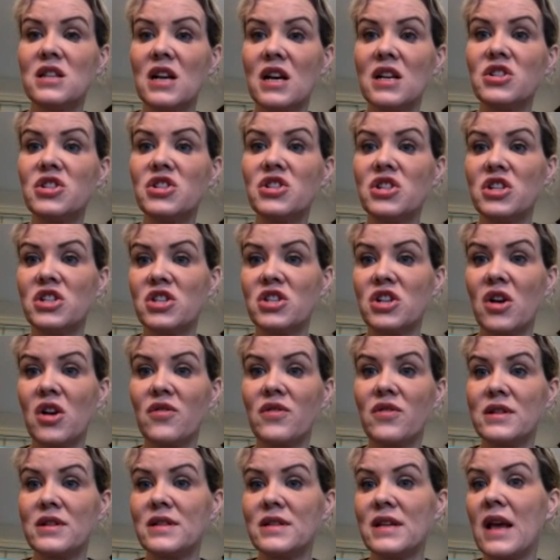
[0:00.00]
Does she
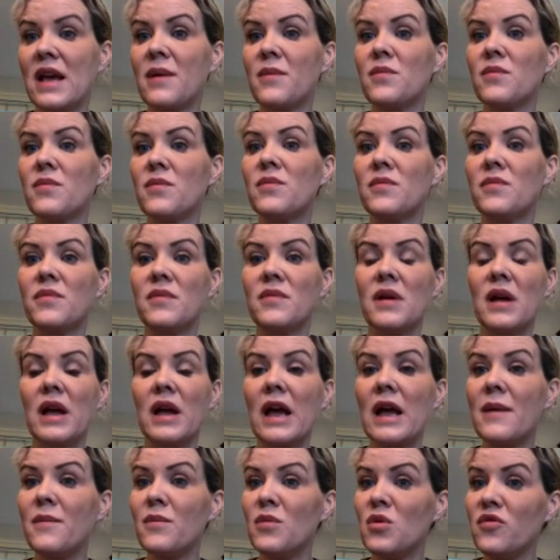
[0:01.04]
share the same
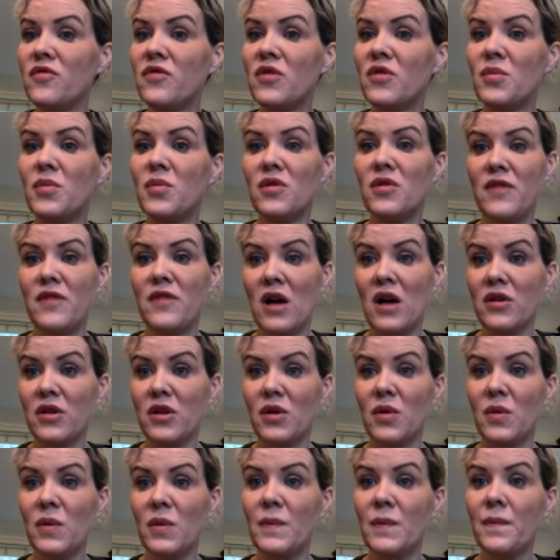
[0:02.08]
immovable
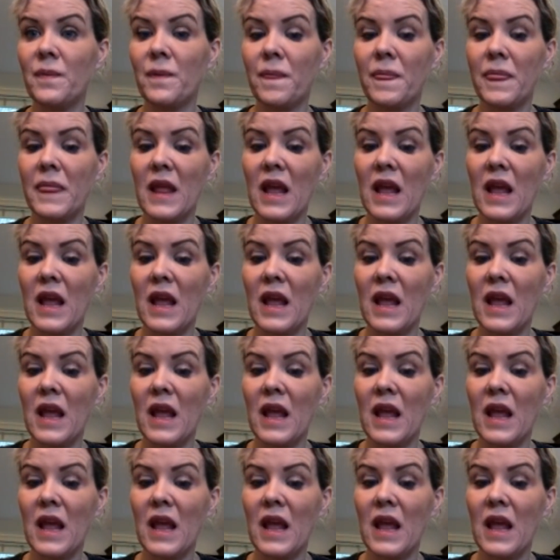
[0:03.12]
value?